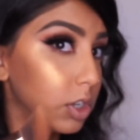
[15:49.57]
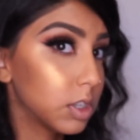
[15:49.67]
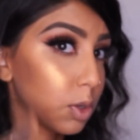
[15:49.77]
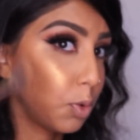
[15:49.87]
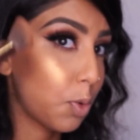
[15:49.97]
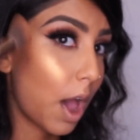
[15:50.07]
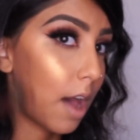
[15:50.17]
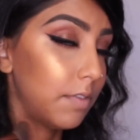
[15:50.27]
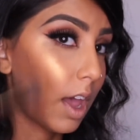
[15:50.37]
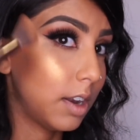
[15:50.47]
just so you
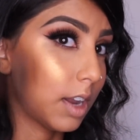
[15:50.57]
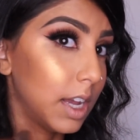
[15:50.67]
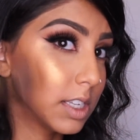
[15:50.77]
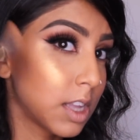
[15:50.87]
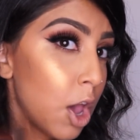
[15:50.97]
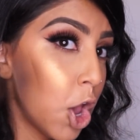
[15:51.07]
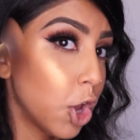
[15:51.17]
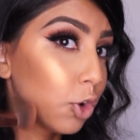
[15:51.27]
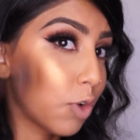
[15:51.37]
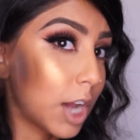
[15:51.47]
have that nice
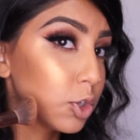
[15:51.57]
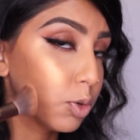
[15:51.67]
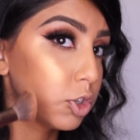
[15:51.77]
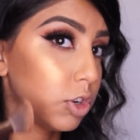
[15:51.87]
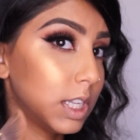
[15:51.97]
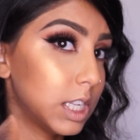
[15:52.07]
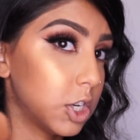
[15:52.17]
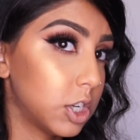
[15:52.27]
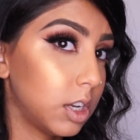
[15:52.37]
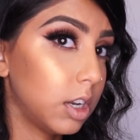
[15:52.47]
gradual
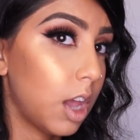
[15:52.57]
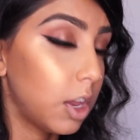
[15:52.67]
transition.